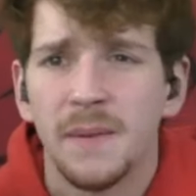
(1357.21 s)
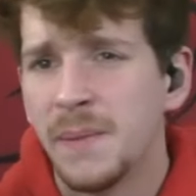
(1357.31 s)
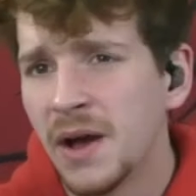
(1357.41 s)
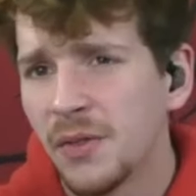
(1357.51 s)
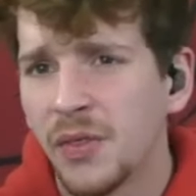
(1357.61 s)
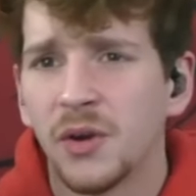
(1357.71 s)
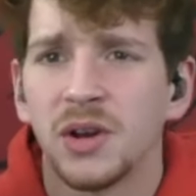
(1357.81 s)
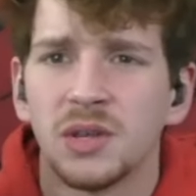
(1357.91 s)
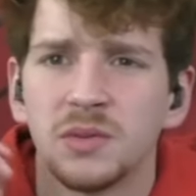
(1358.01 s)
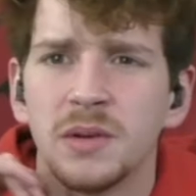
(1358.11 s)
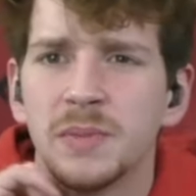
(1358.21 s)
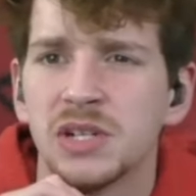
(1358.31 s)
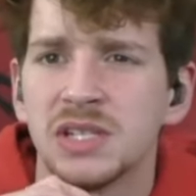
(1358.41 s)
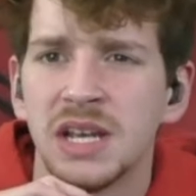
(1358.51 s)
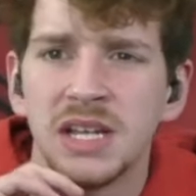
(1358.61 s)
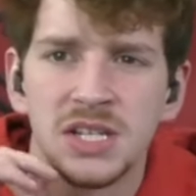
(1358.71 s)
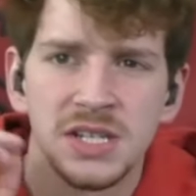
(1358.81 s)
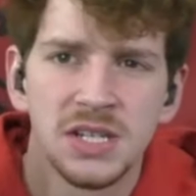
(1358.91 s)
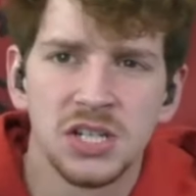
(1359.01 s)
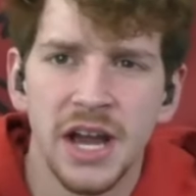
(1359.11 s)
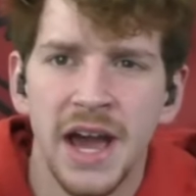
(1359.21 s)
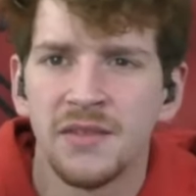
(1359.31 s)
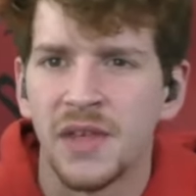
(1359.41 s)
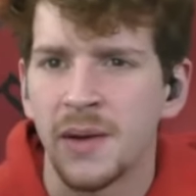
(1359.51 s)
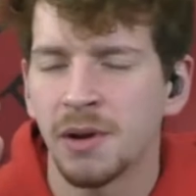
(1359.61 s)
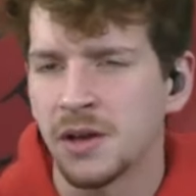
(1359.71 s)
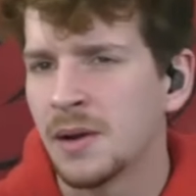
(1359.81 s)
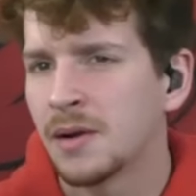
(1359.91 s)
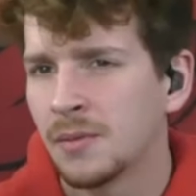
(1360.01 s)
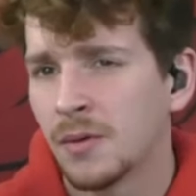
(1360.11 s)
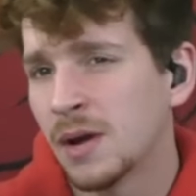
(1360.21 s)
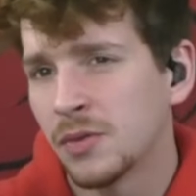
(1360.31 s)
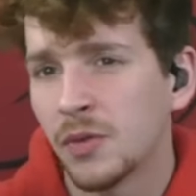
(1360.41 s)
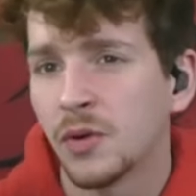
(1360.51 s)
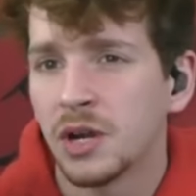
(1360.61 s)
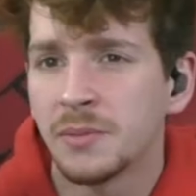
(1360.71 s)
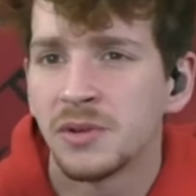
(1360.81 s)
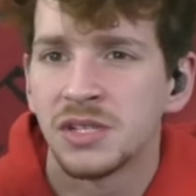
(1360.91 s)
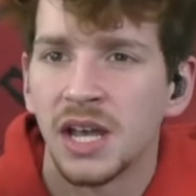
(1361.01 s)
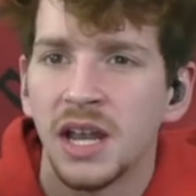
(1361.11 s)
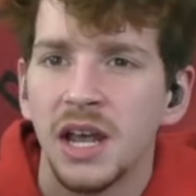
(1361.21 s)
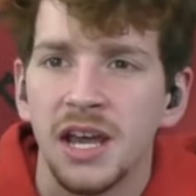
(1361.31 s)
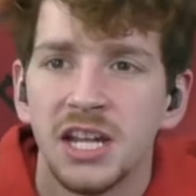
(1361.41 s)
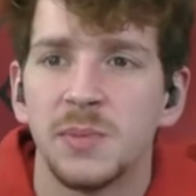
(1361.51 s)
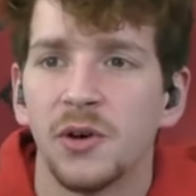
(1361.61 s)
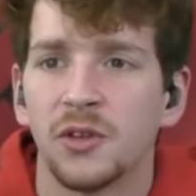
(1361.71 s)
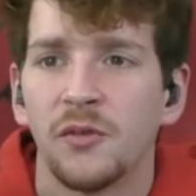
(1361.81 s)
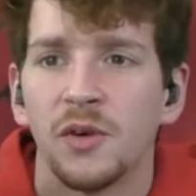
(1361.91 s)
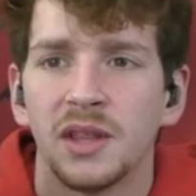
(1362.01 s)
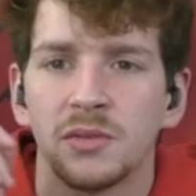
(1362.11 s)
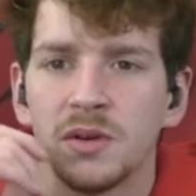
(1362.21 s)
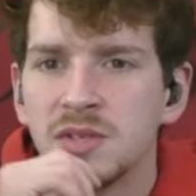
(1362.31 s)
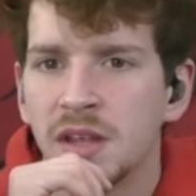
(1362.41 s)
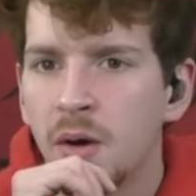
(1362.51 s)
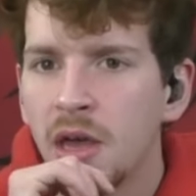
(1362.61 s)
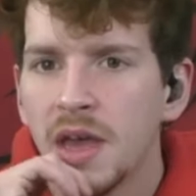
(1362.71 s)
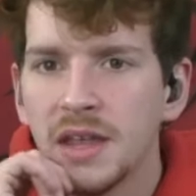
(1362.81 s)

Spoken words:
about 33%, just a shy of that, probably around 30%. Hits both her free throws, though.